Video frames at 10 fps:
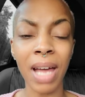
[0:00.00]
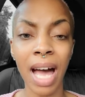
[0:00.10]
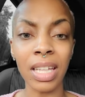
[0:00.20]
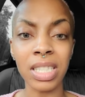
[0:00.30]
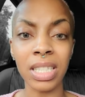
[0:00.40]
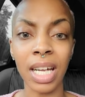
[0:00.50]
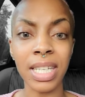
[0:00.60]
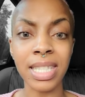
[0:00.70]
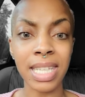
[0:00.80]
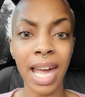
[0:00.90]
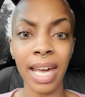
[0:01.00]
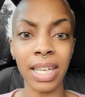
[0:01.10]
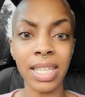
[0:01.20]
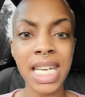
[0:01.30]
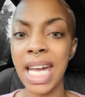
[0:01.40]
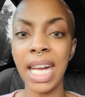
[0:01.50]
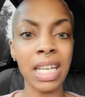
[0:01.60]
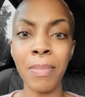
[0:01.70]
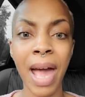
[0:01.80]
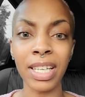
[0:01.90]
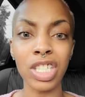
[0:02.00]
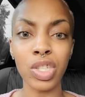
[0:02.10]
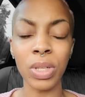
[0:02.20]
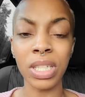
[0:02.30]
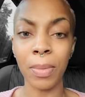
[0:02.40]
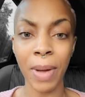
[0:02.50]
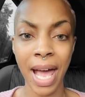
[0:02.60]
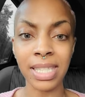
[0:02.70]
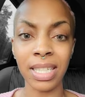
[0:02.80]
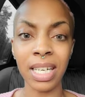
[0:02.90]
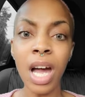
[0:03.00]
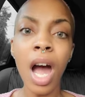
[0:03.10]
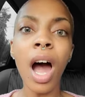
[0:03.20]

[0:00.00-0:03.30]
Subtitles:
knowledge, and understanding to any magnitude and capacity,